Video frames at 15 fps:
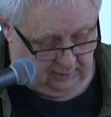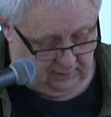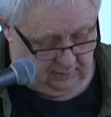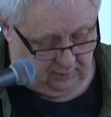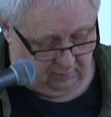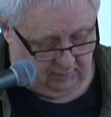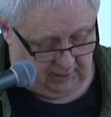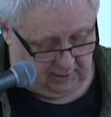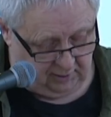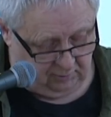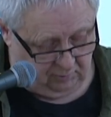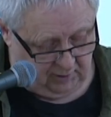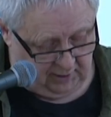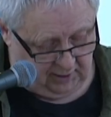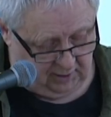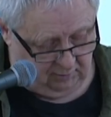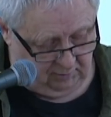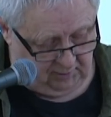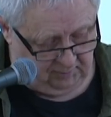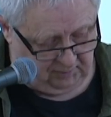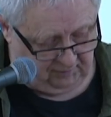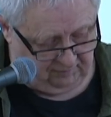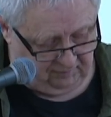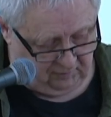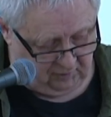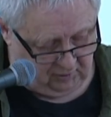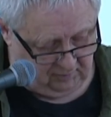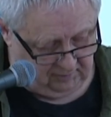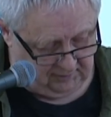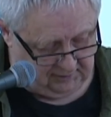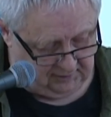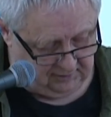No matter where we performed,